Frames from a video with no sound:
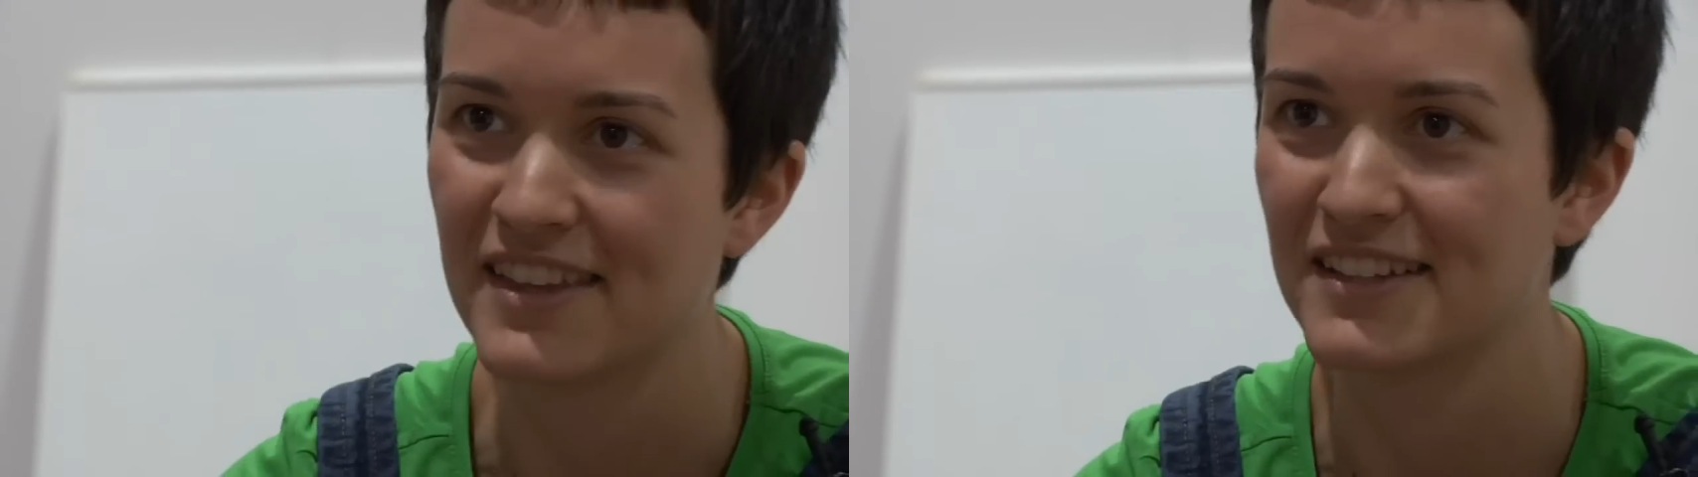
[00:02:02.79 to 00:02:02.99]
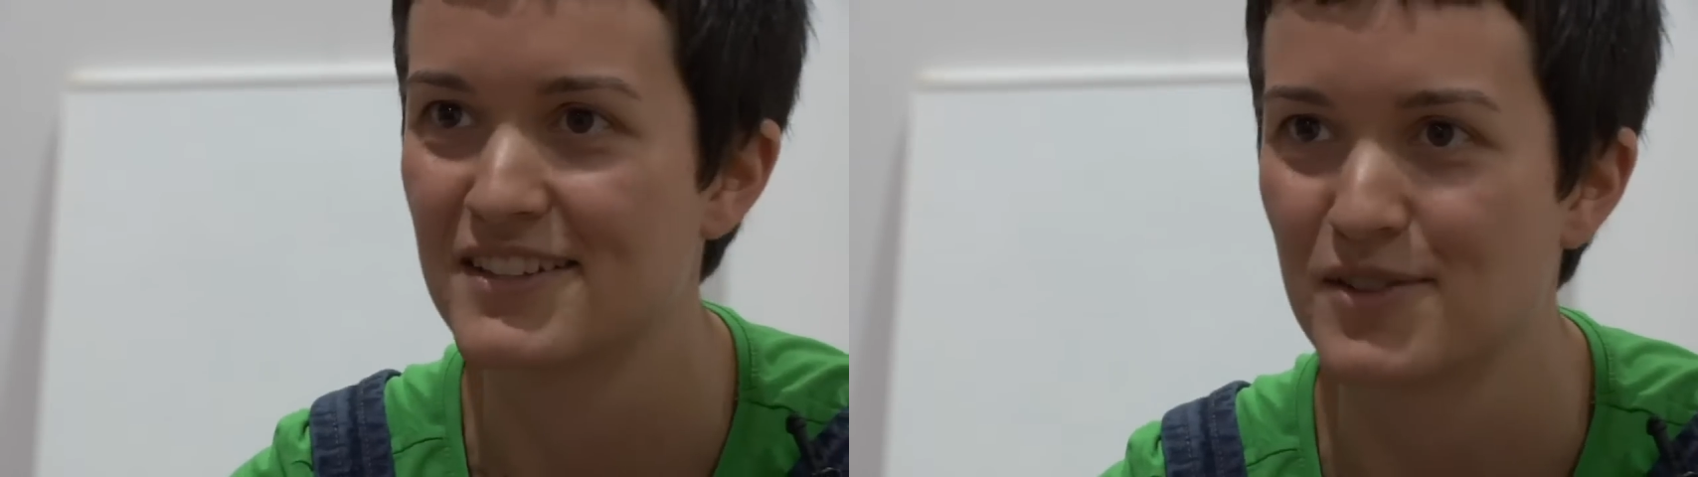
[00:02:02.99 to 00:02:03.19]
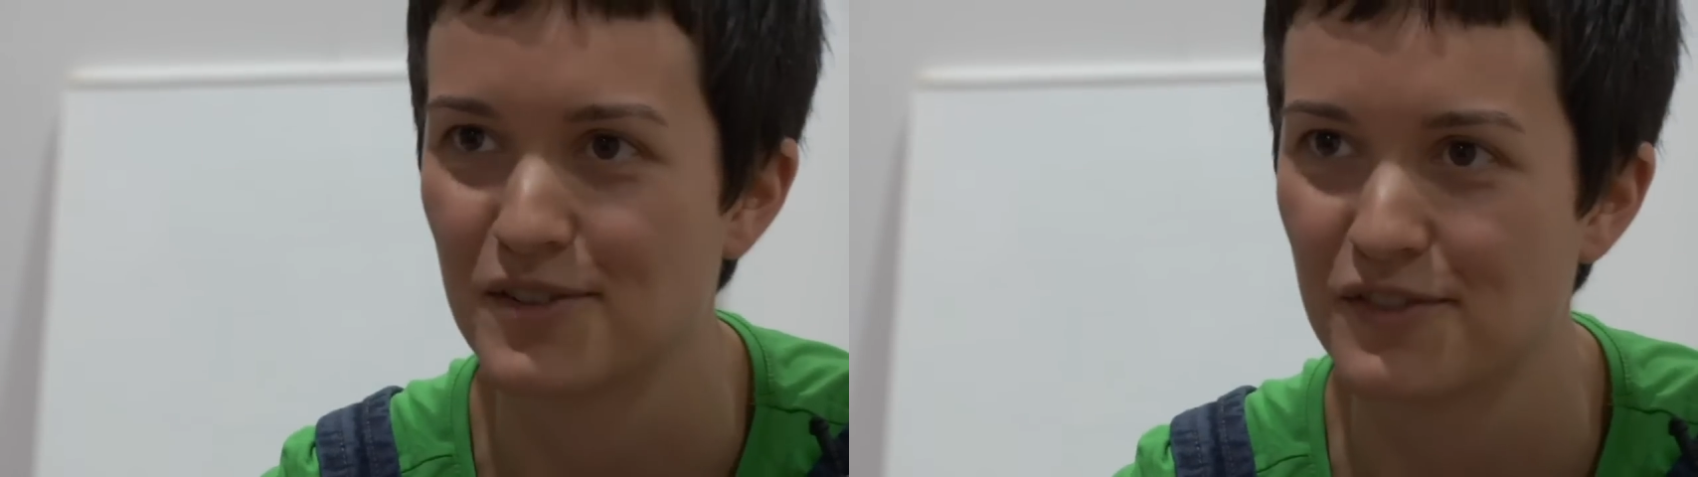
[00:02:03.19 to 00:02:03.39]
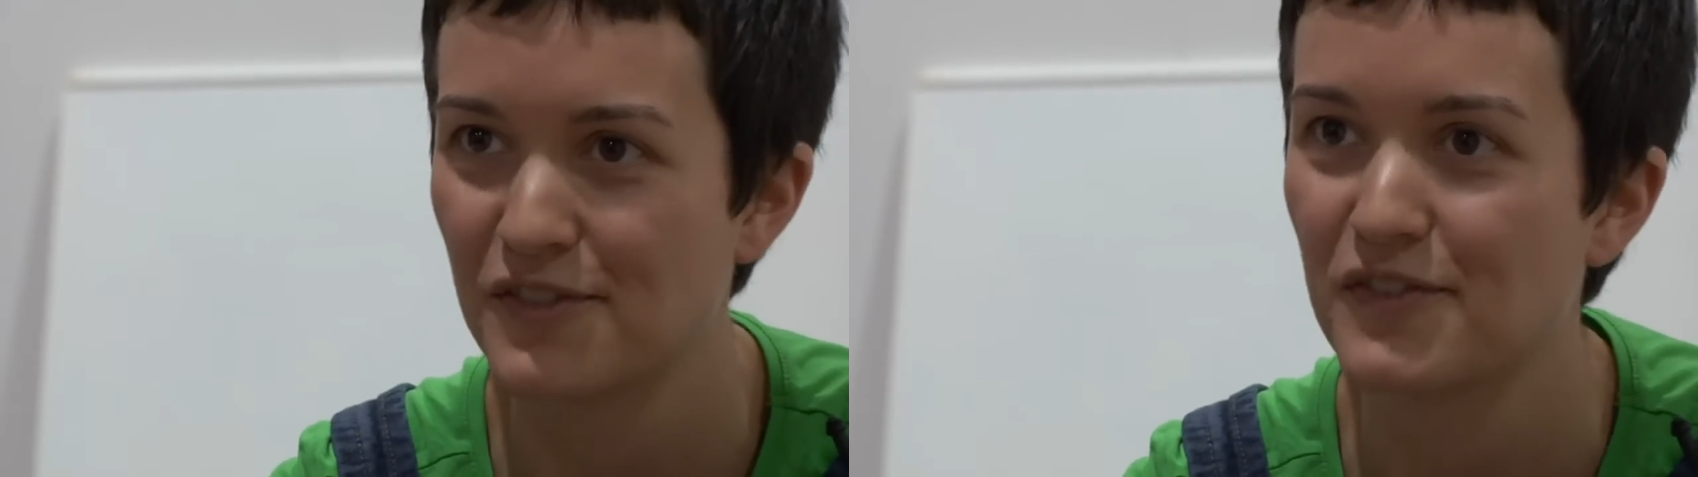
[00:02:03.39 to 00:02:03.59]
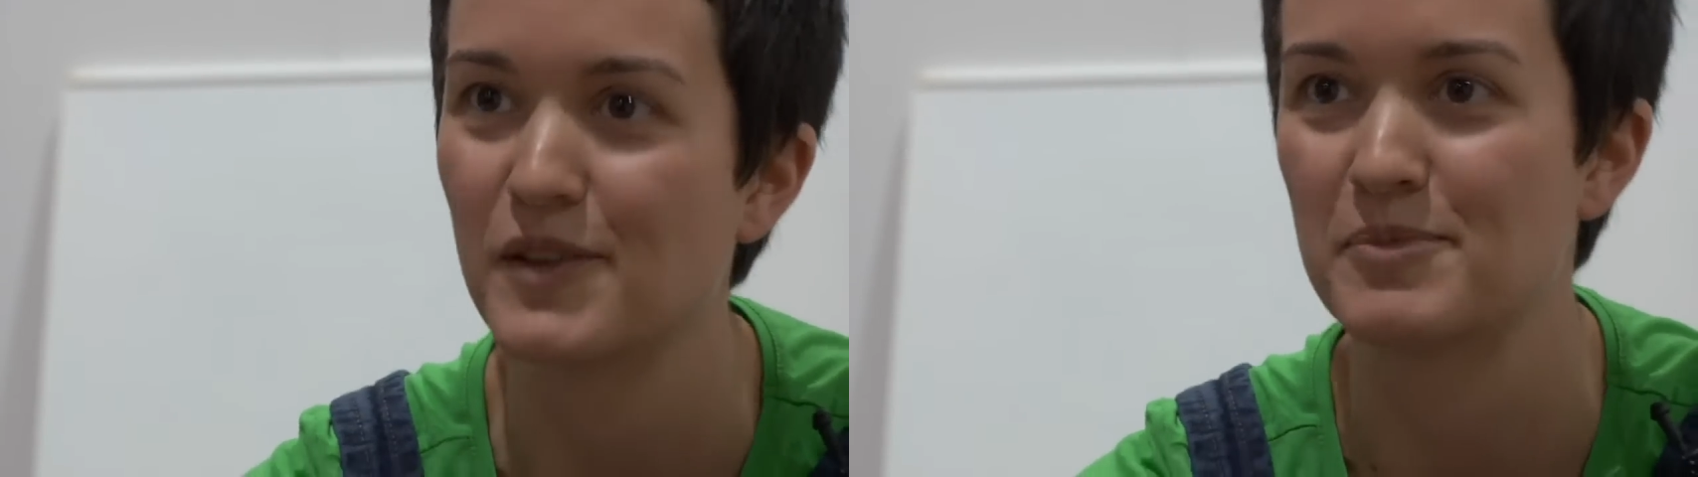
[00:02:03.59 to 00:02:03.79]
then sort of
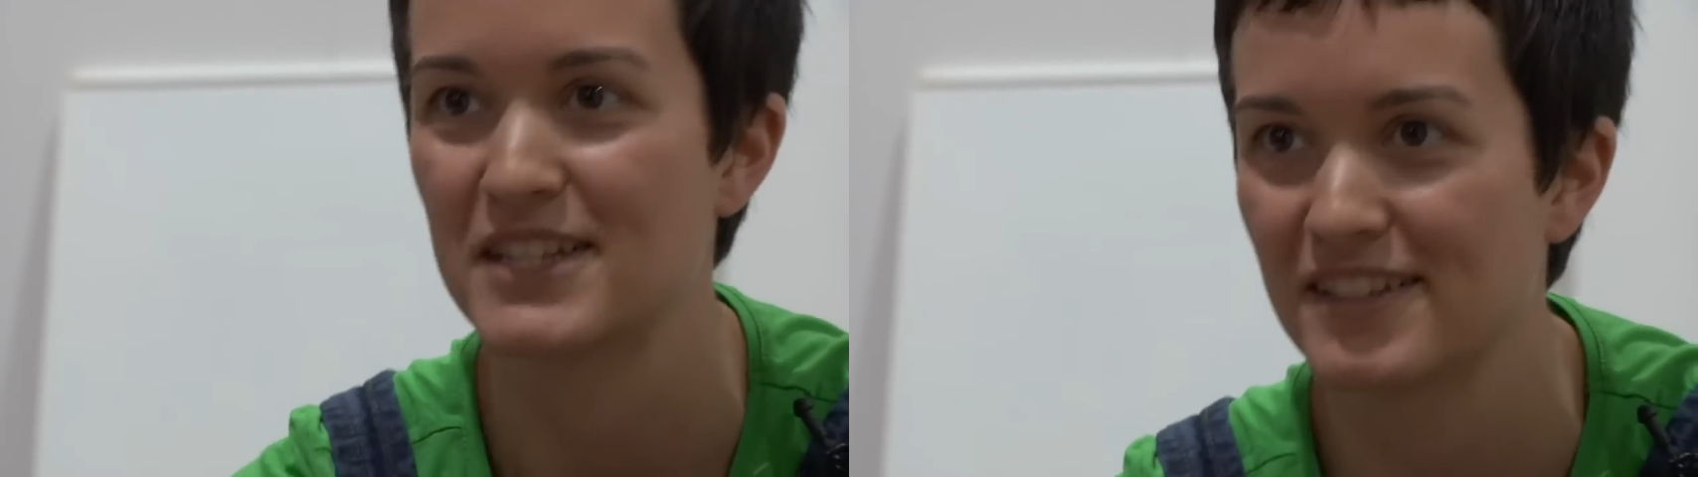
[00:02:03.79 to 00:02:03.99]
flipped